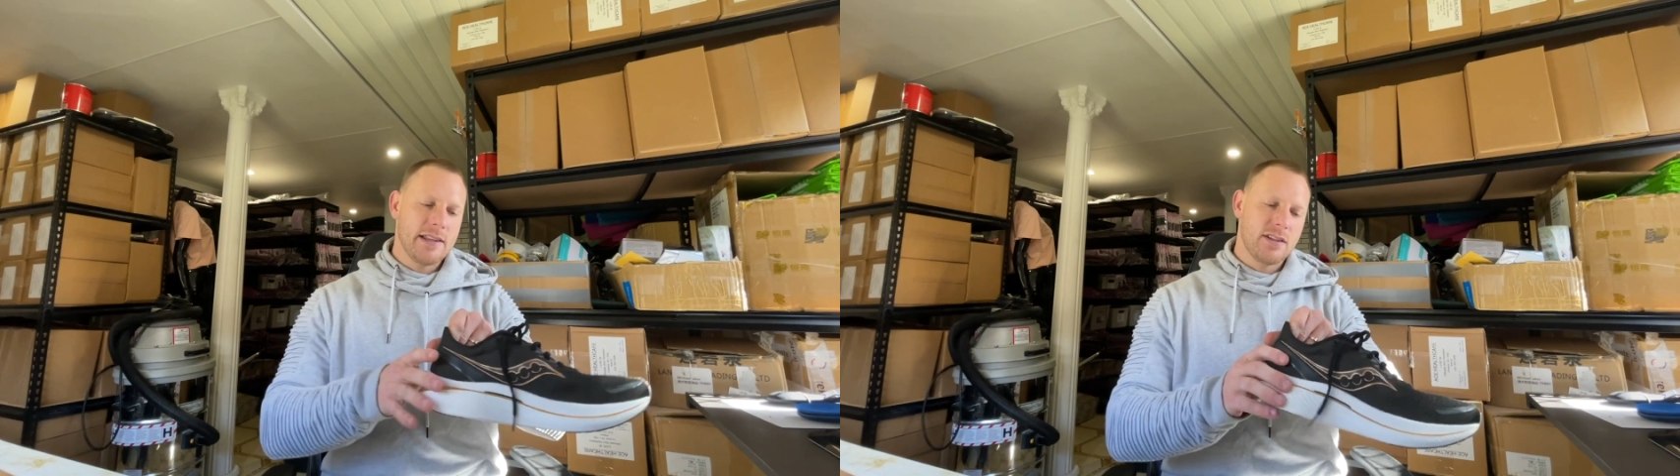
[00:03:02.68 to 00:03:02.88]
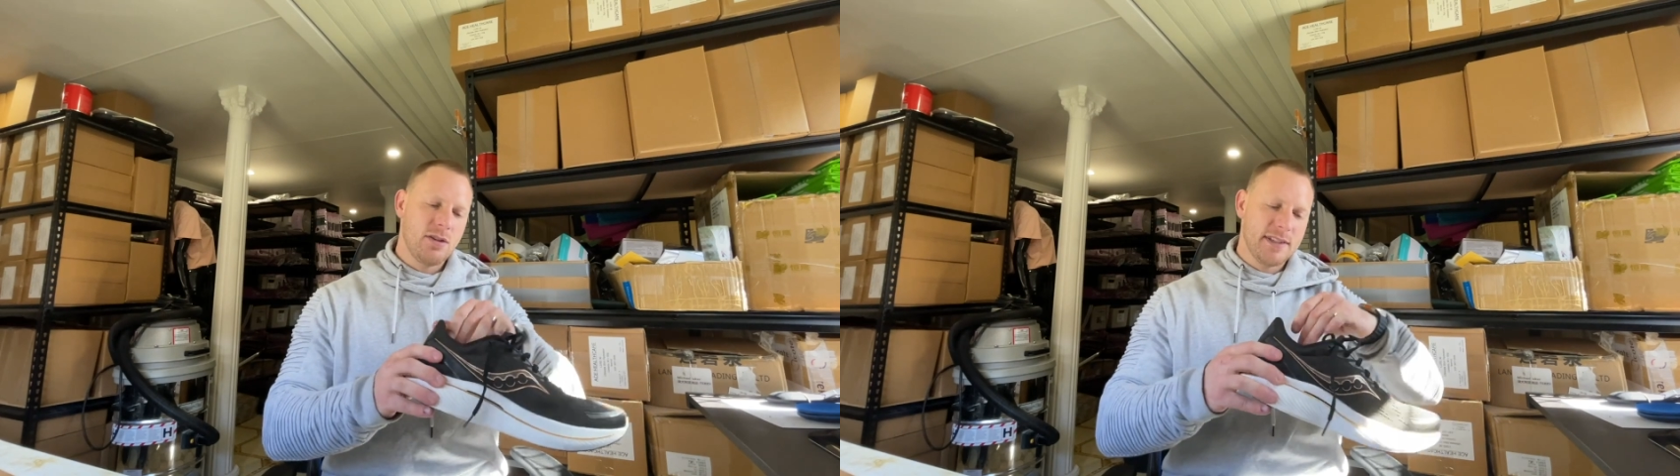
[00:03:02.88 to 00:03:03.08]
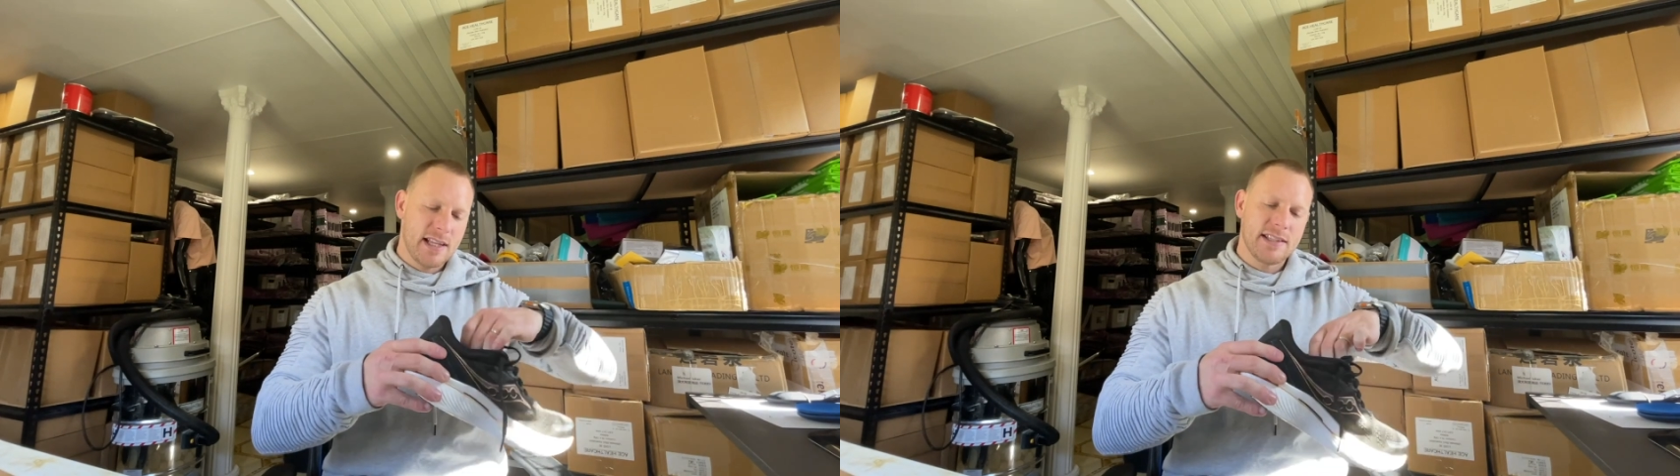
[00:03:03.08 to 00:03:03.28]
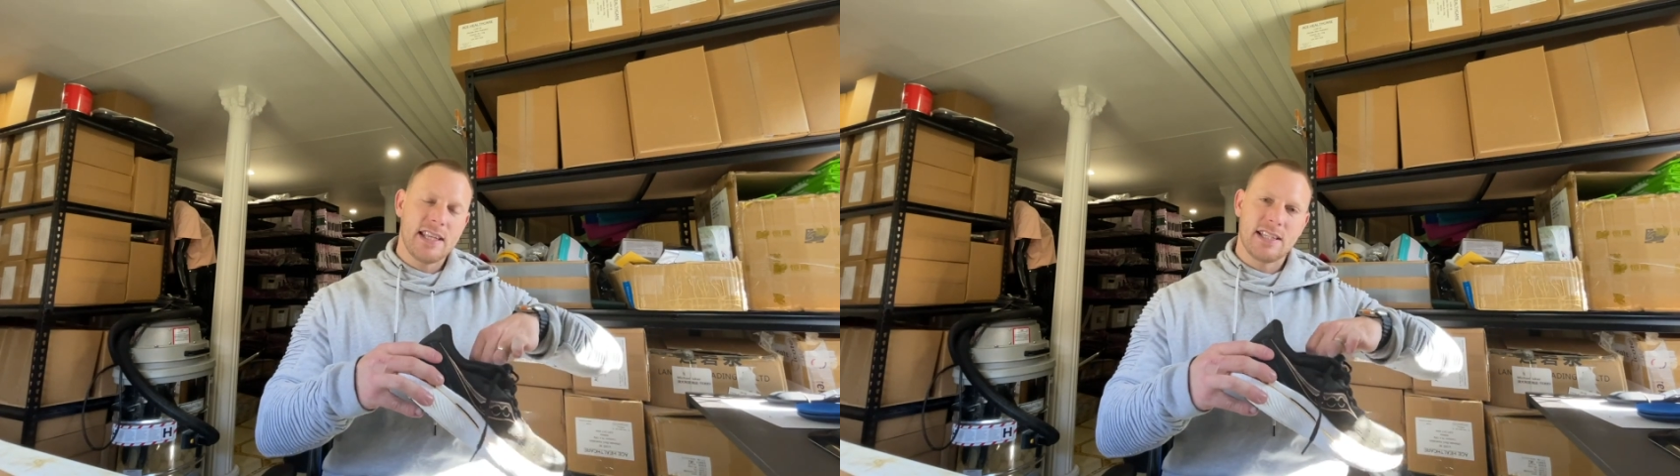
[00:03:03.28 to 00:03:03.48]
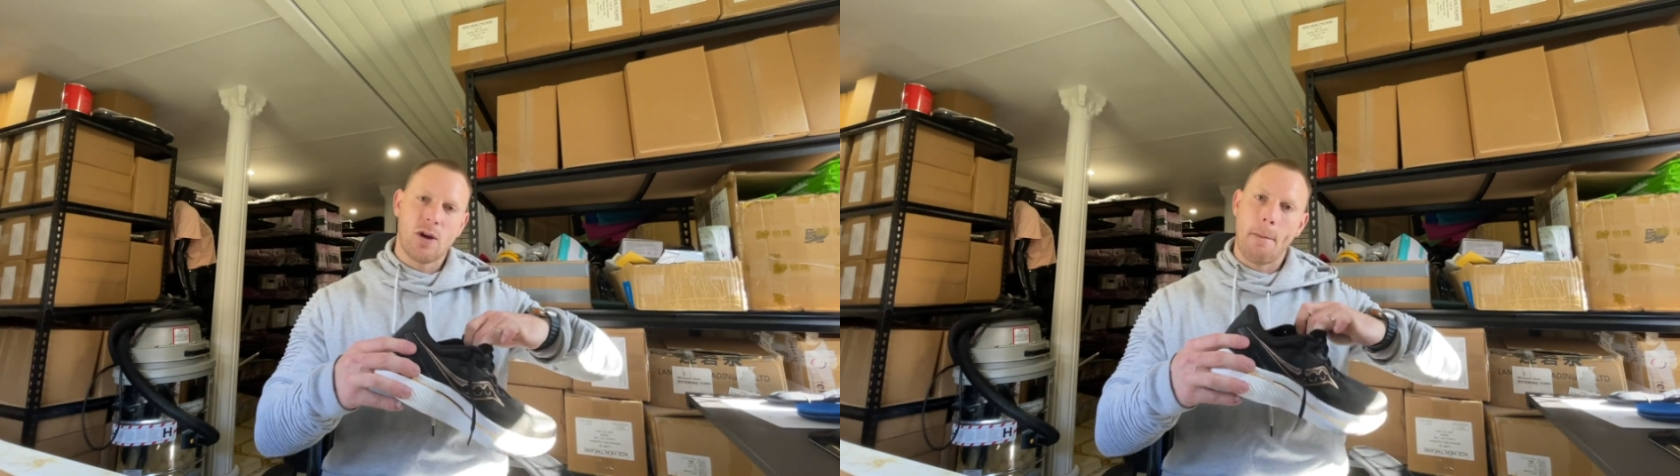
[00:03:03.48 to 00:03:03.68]
260
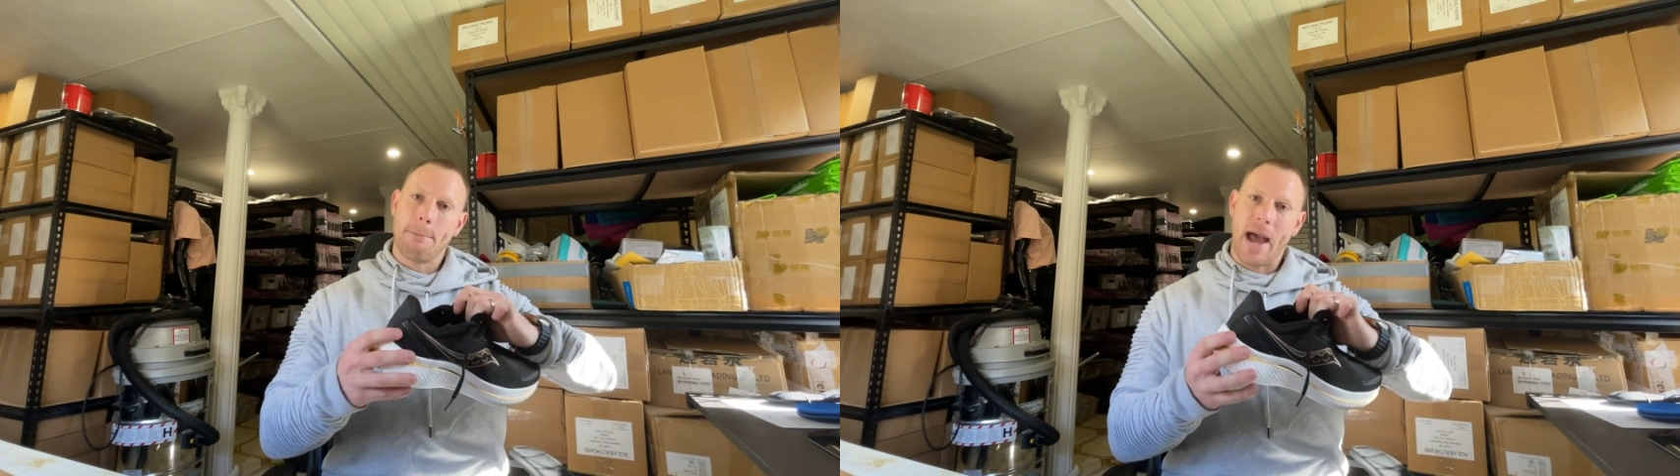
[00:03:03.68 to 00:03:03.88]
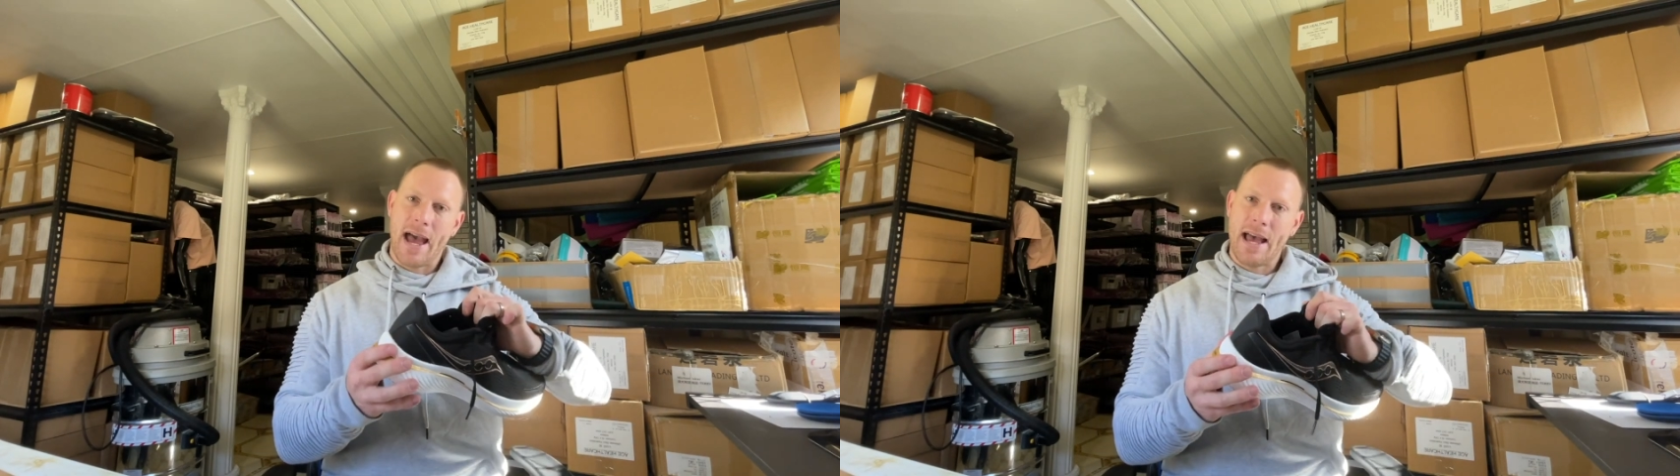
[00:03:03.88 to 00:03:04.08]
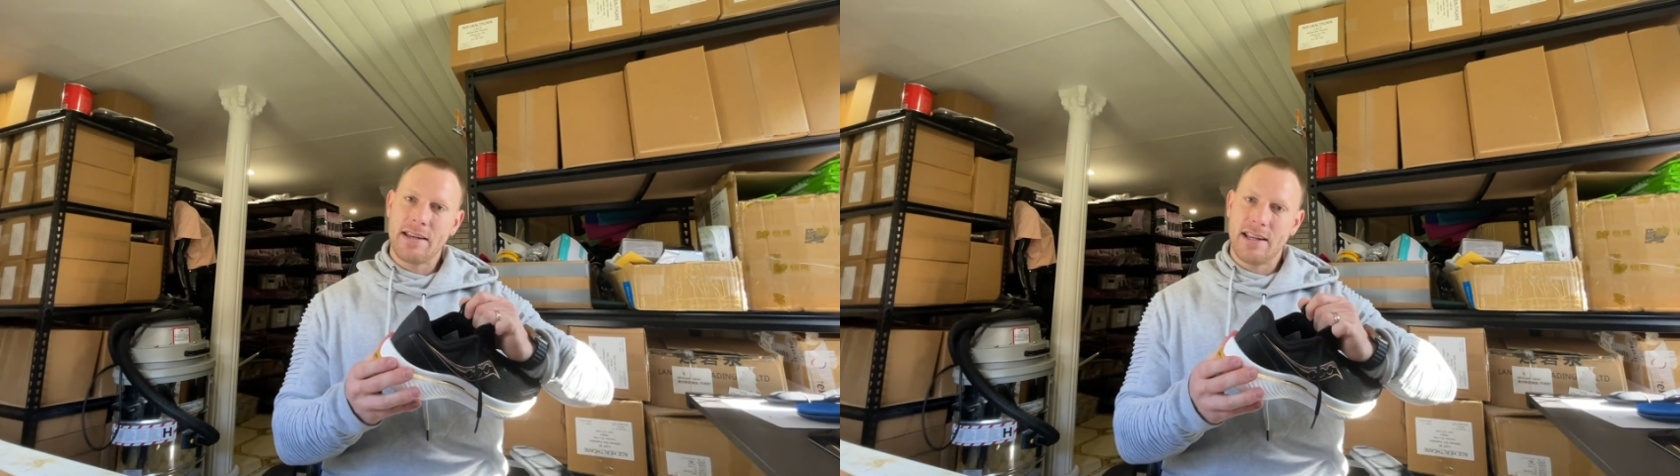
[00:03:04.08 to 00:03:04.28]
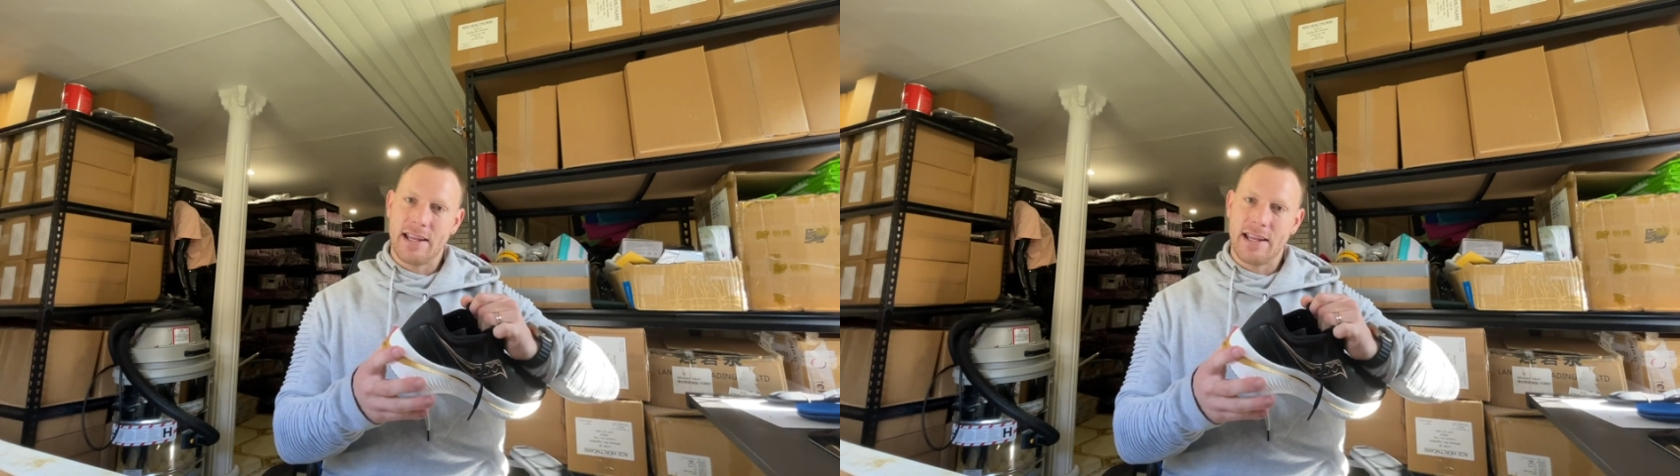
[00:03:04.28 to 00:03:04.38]
is not bad